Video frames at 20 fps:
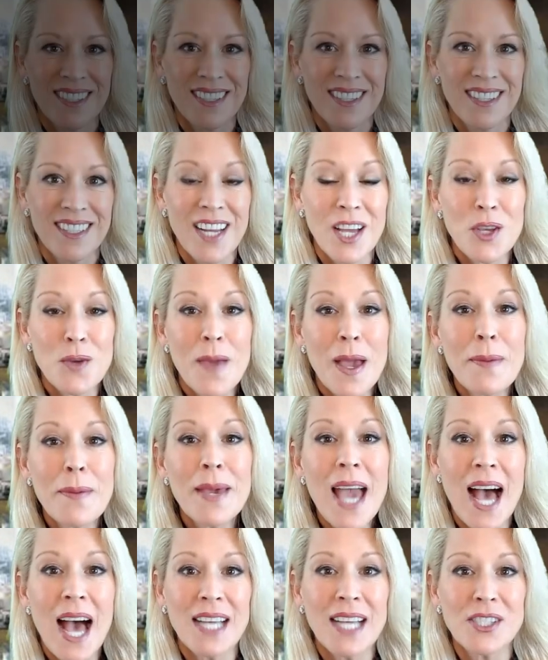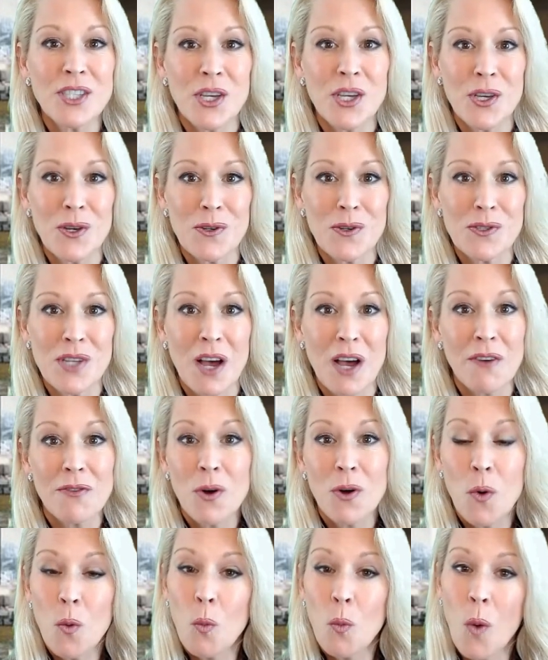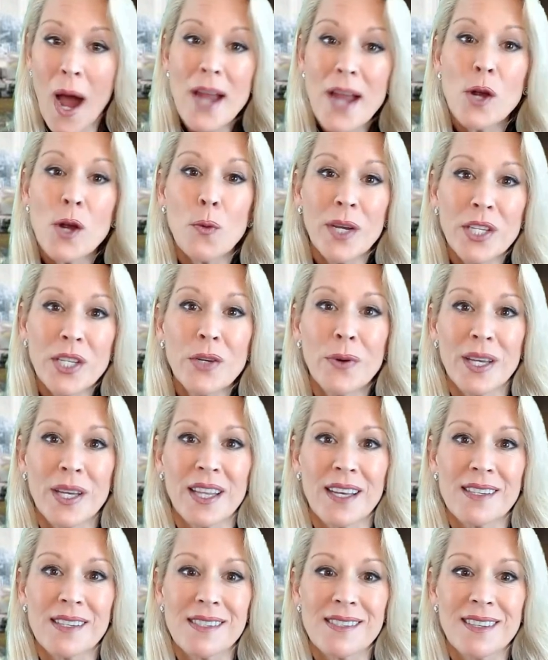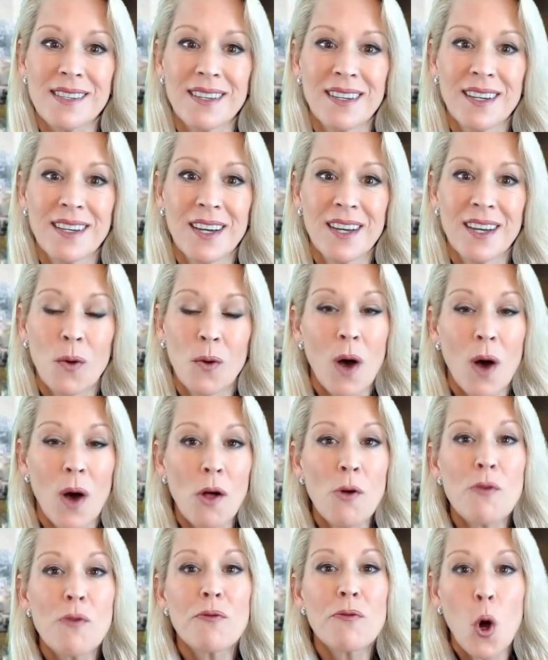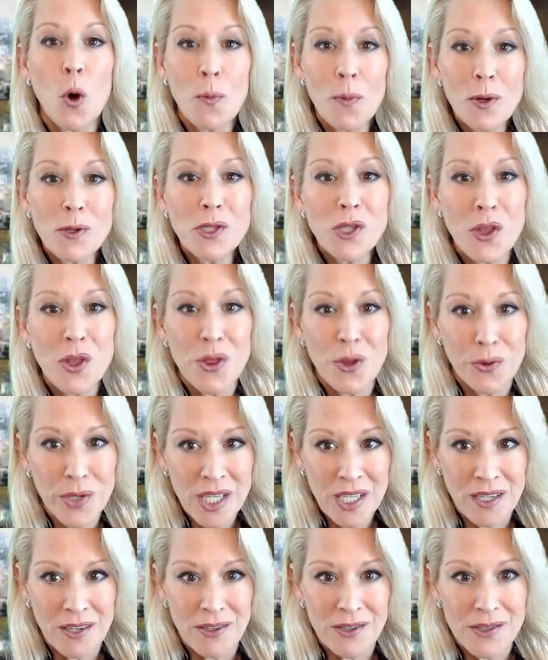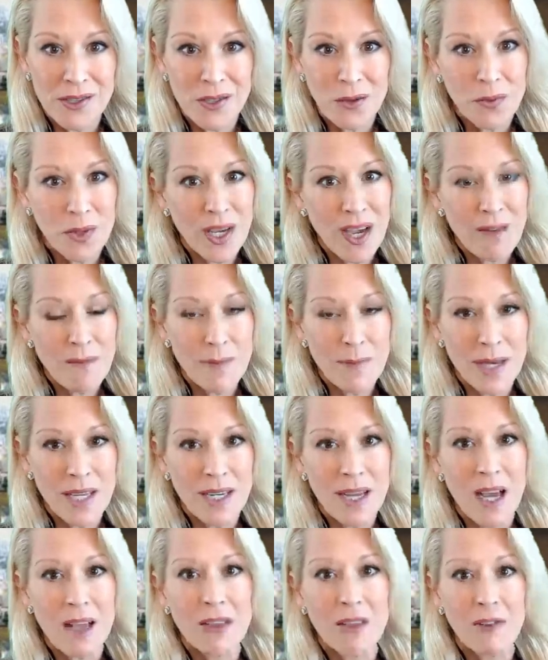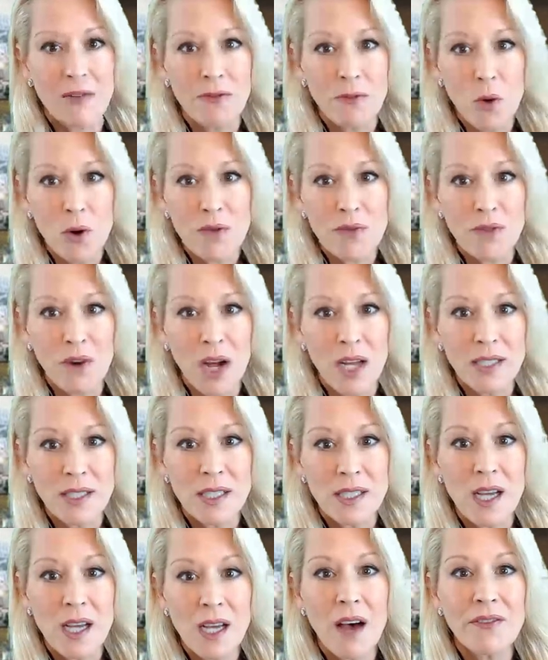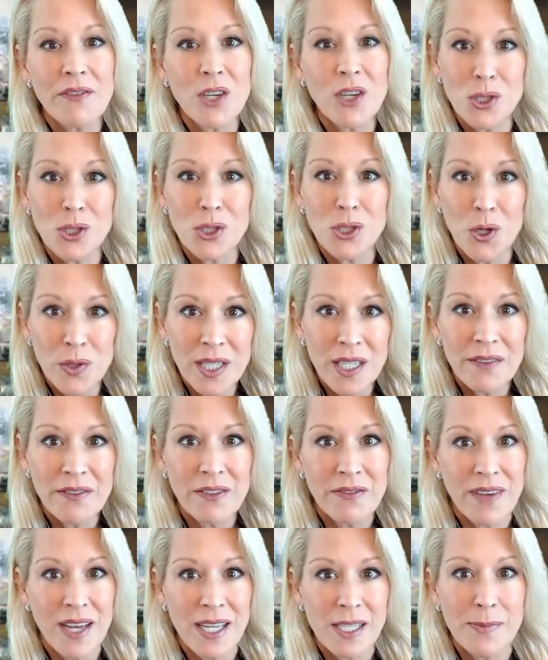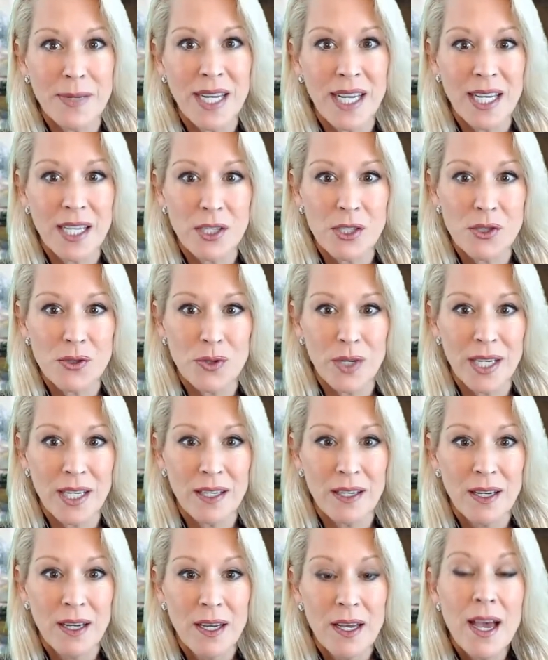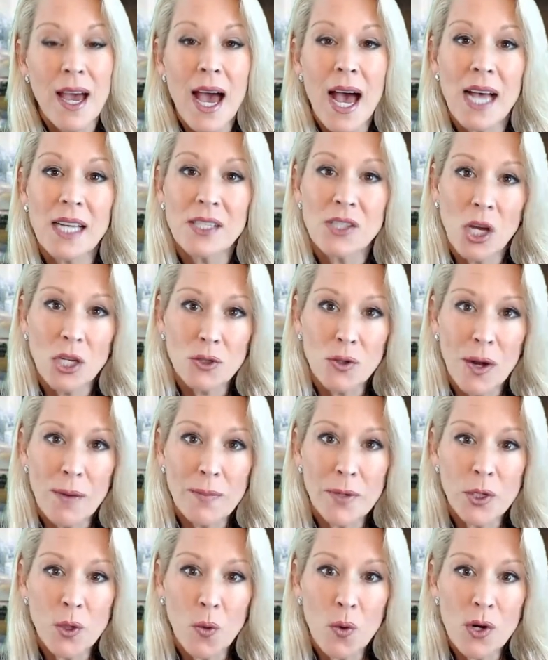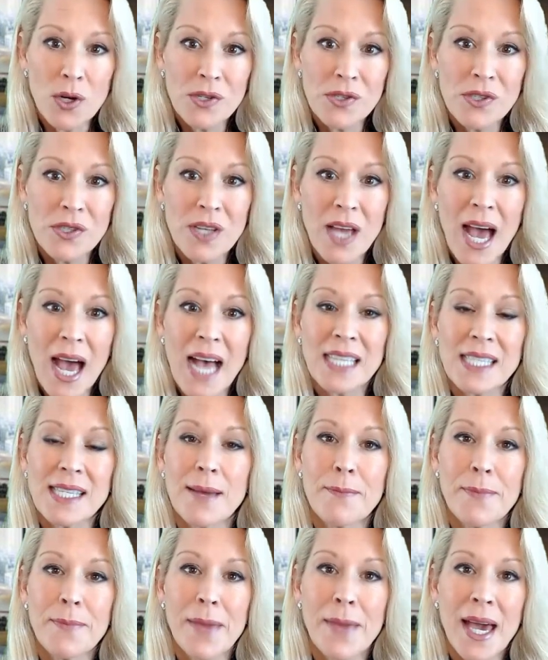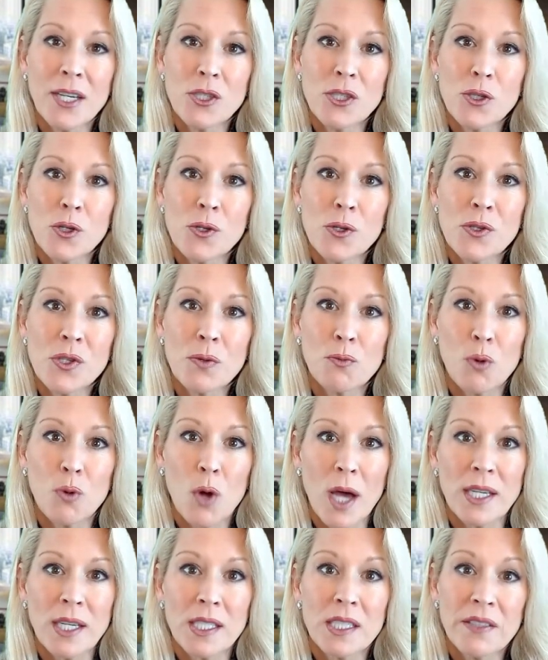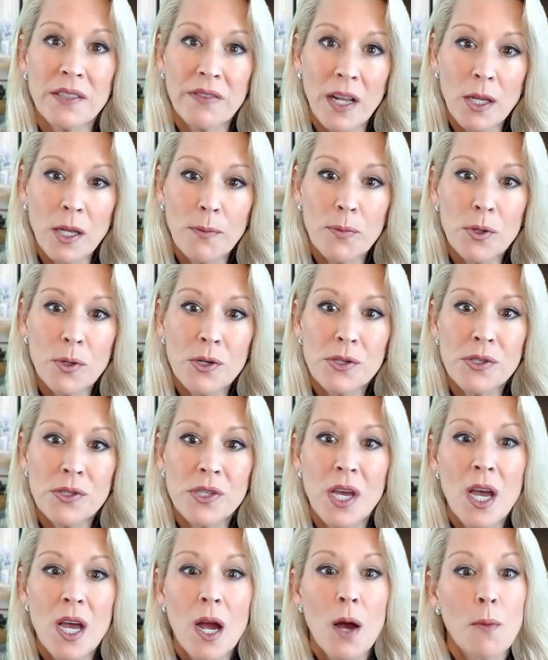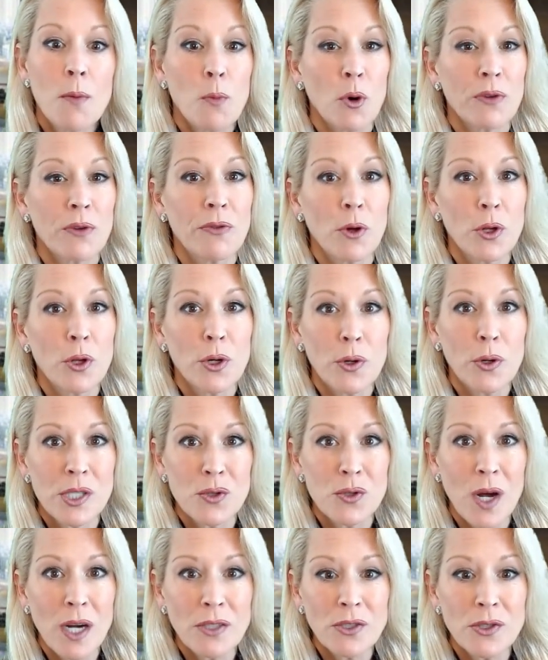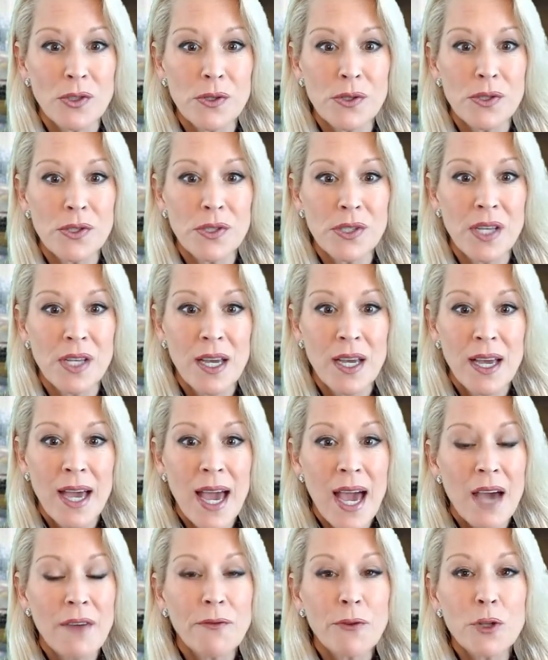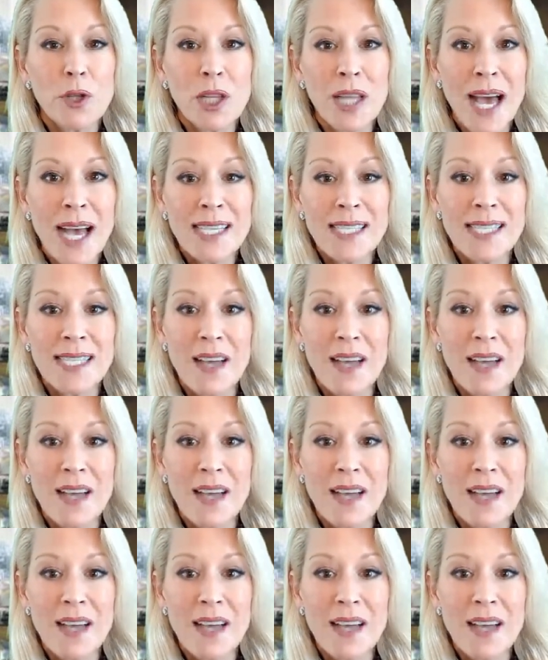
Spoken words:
Now you may be asking yourself, why are we doing this? Well, for almost 30 years, we have been at the forefront of the alternative investment industry as entrepreneurs, asset managers, product developers, portfolio constructors, and for the last